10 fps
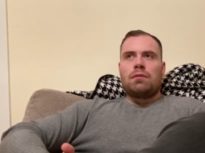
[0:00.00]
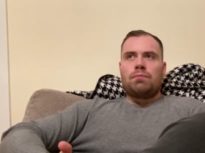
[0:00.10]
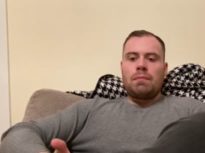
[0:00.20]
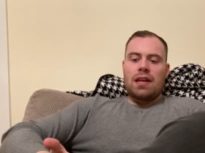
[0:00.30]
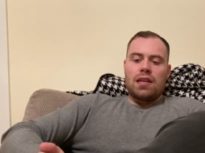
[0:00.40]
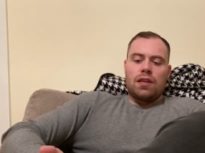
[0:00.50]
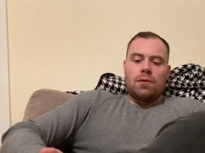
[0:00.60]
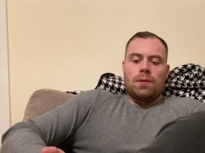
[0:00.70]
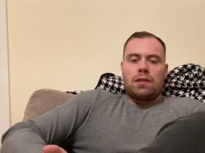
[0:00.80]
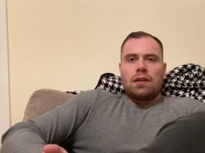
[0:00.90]
many of
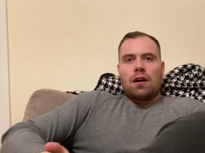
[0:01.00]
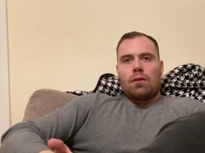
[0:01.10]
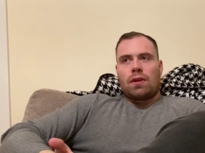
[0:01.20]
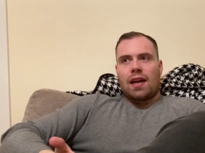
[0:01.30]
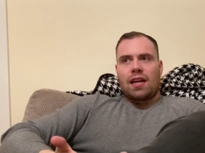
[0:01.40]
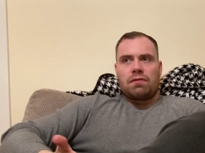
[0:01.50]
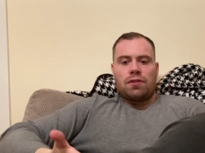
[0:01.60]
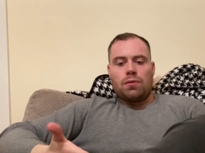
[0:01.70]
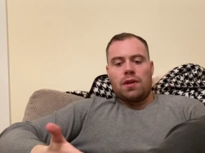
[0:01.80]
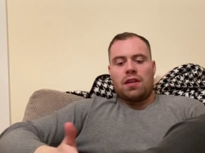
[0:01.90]
you will know, the last
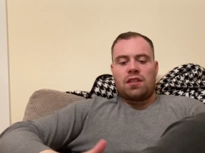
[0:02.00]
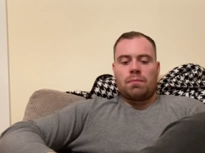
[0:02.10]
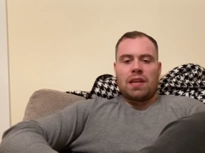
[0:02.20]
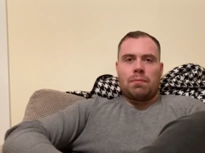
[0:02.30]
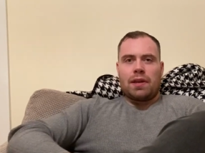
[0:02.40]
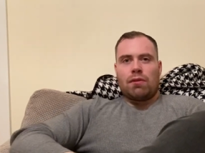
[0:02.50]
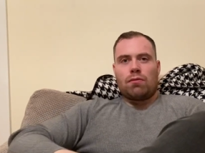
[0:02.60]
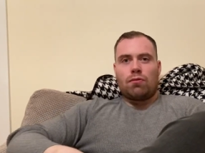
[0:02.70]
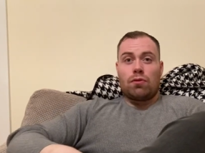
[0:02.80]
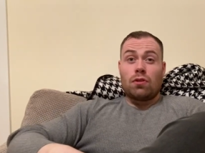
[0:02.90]
few weeks have been a bit
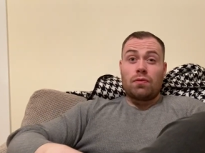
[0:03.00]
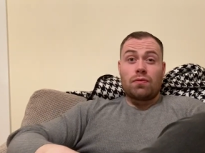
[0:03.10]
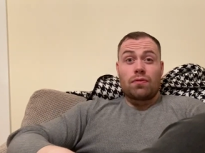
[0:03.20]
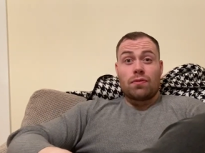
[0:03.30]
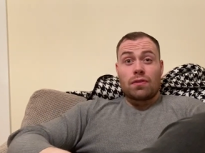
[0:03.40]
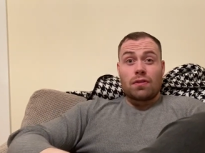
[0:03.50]
rough